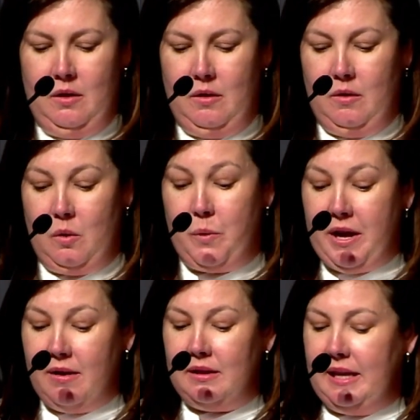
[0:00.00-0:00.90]
We are
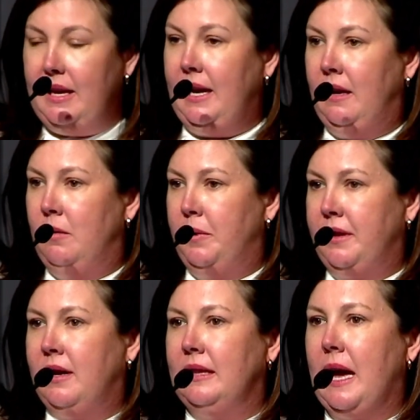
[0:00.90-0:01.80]
leading with
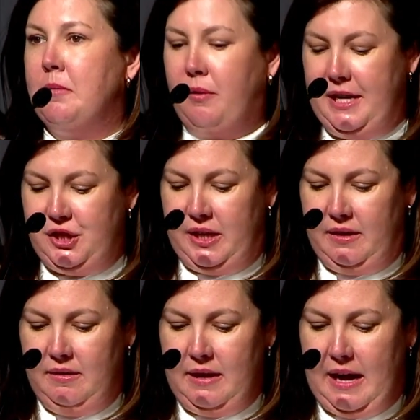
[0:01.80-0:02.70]
collaboration
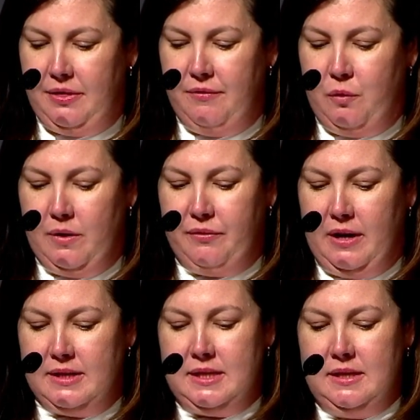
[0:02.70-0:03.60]
at the
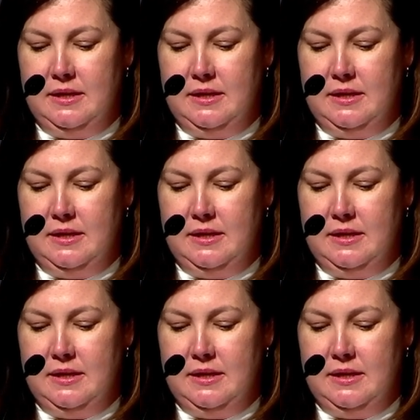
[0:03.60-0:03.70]
forefront,